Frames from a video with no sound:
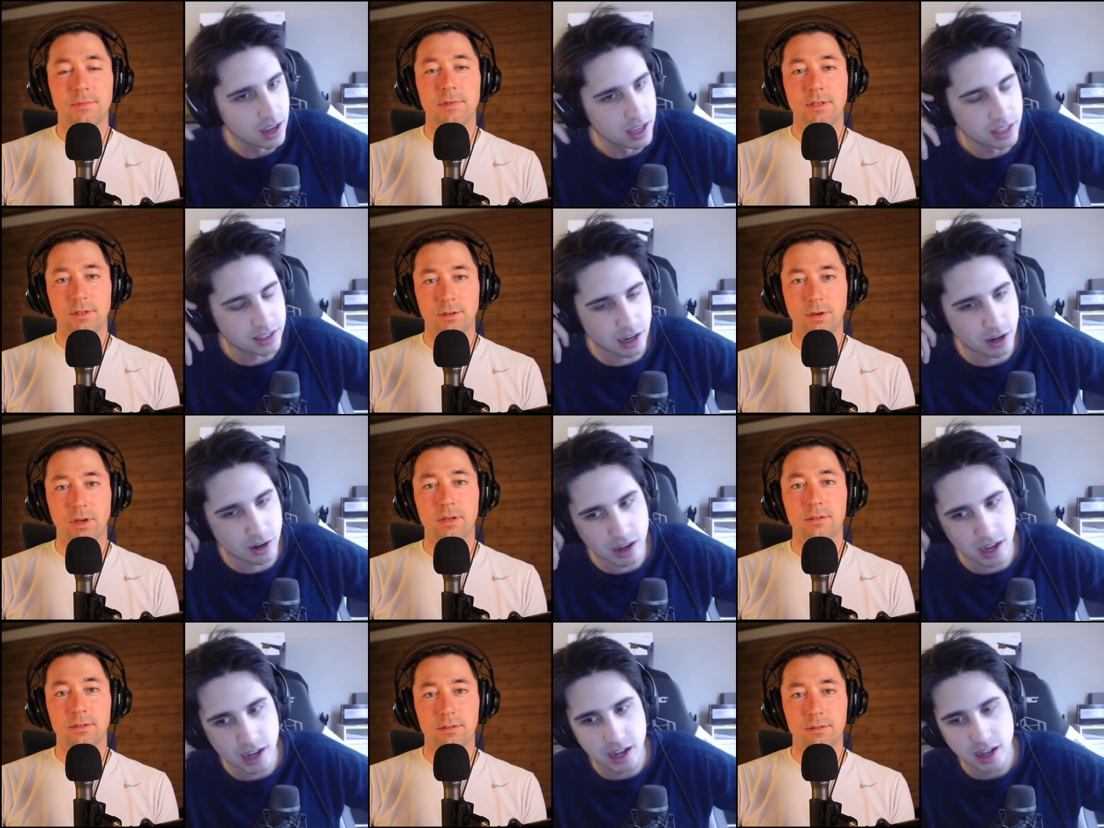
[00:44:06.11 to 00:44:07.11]
Speaker 1: Okay.
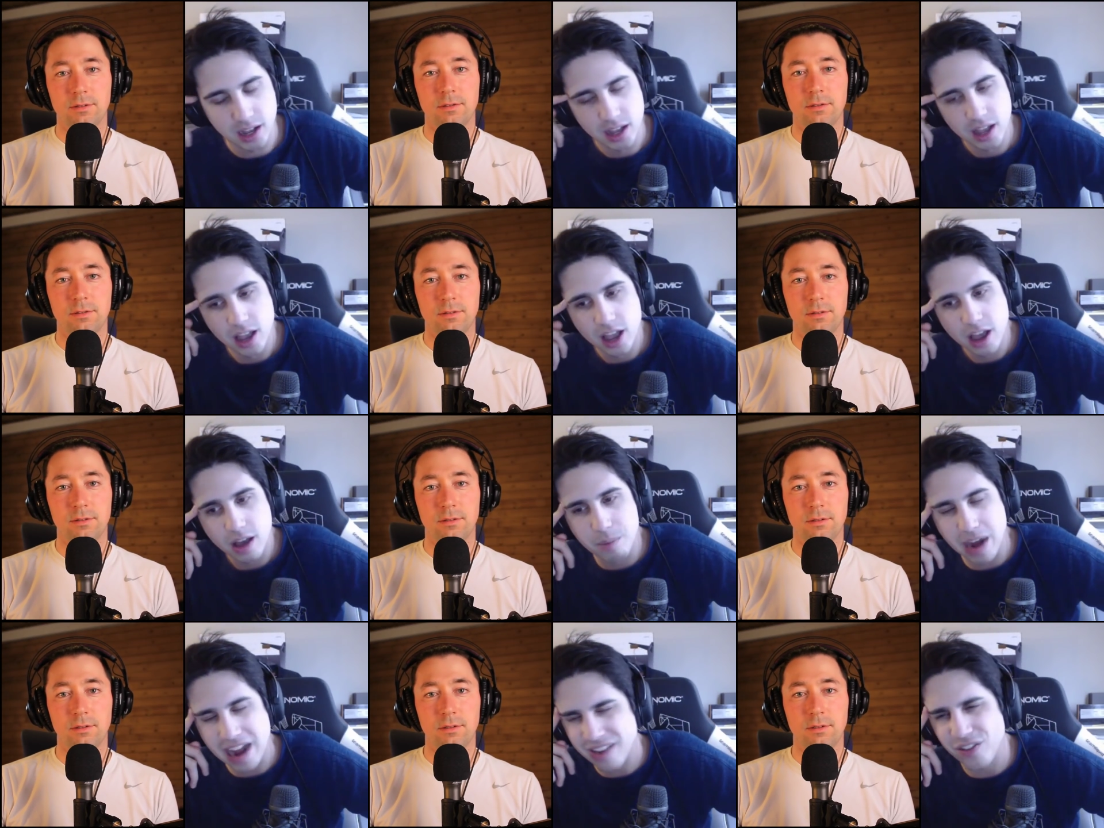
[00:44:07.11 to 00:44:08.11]
So
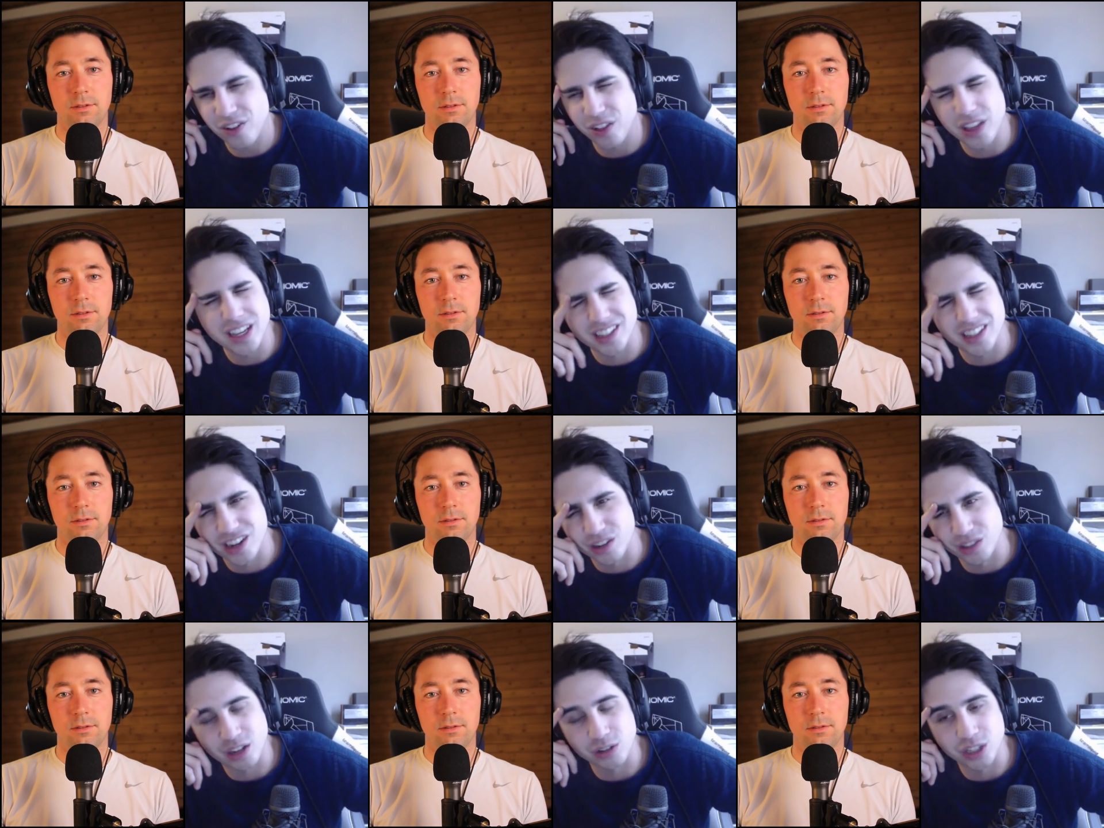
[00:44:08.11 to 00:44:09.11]
but I never felt like you know
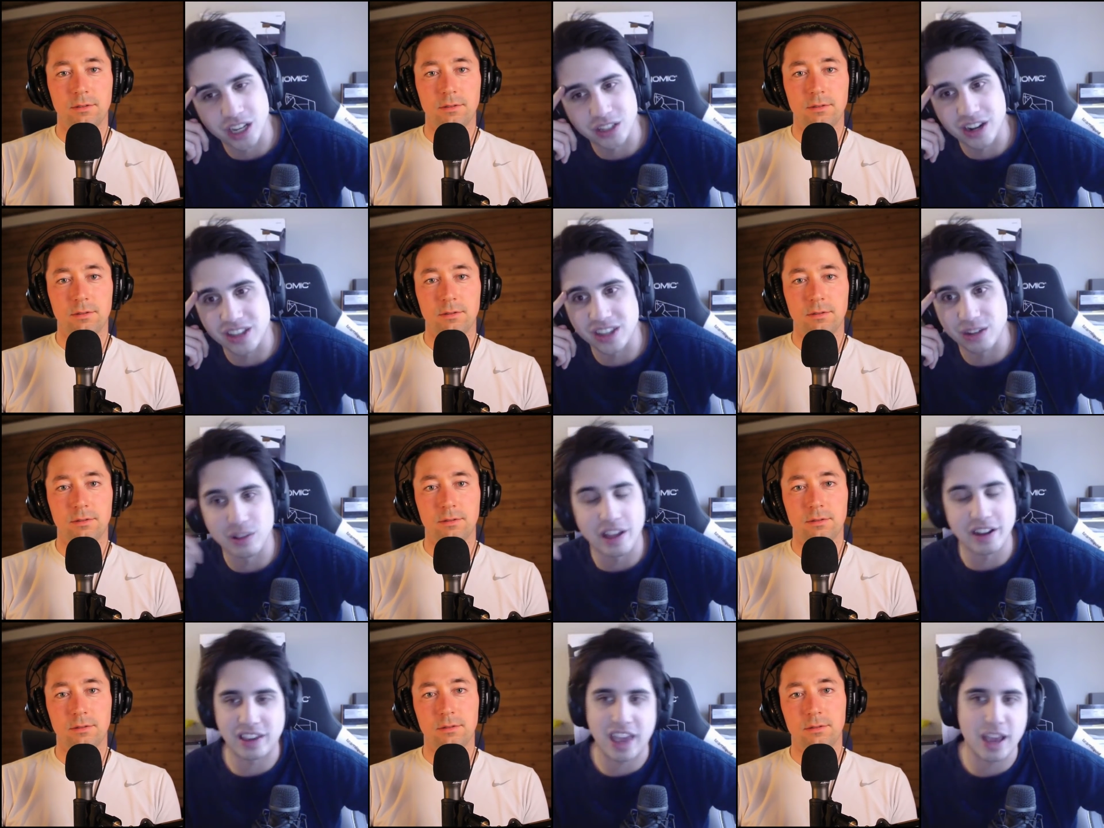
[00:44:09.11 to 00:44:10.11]
skill shots or anything
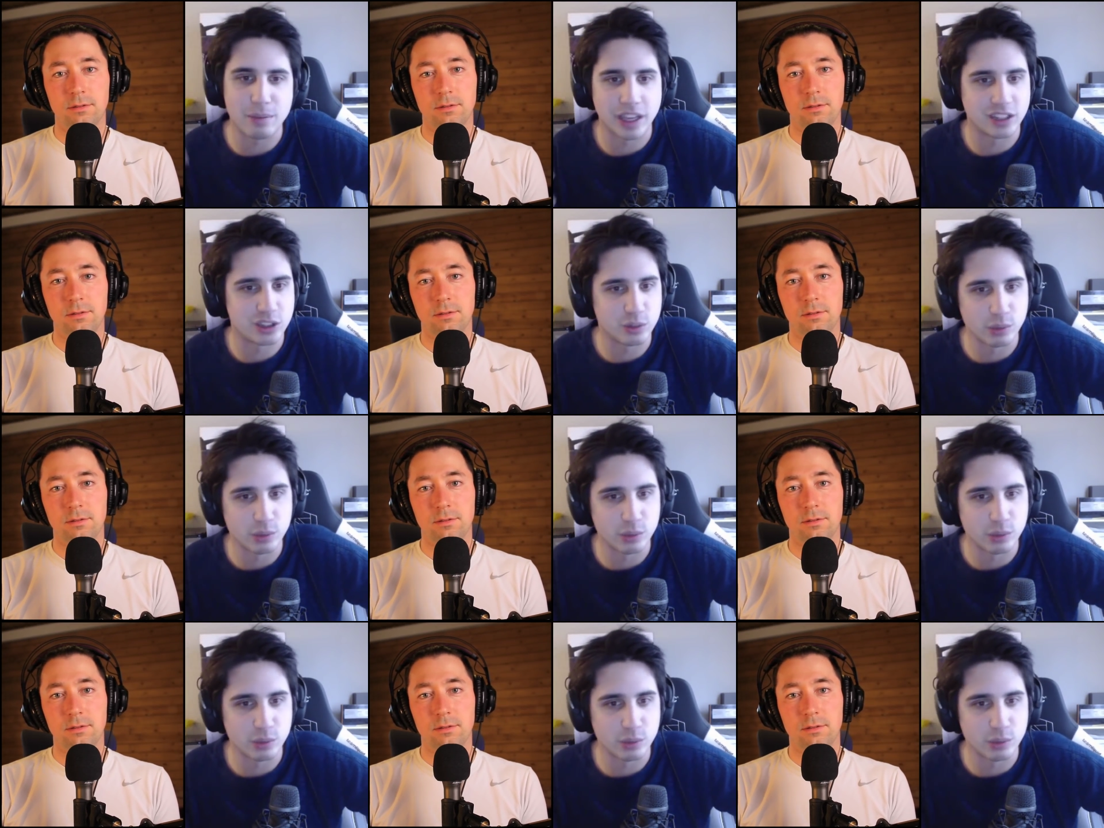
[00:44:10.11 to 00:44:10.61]
like came like